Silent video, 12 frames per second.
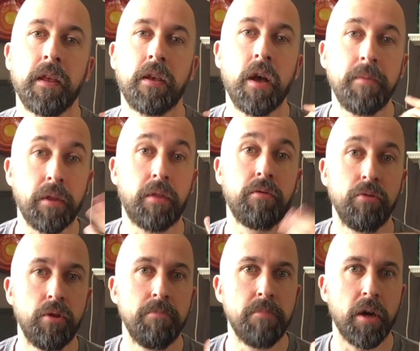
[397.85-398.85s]
coming through
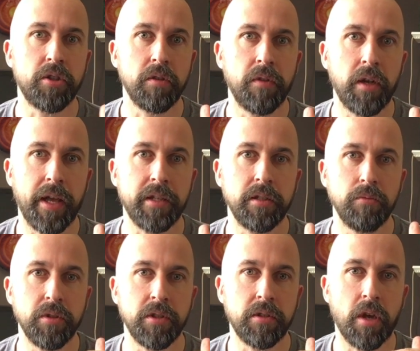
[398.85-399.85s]
the mush of the Latin,
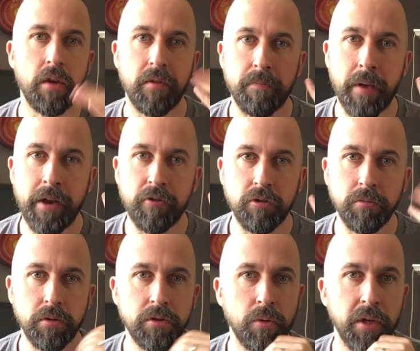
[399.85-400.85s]
which is kind of
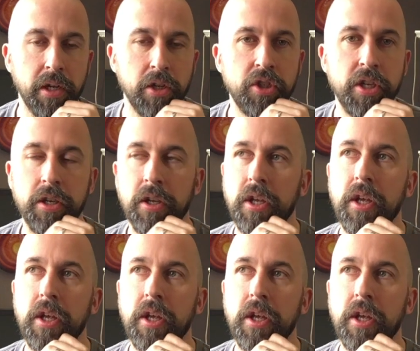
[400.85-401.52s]
impenetrable to an English ear.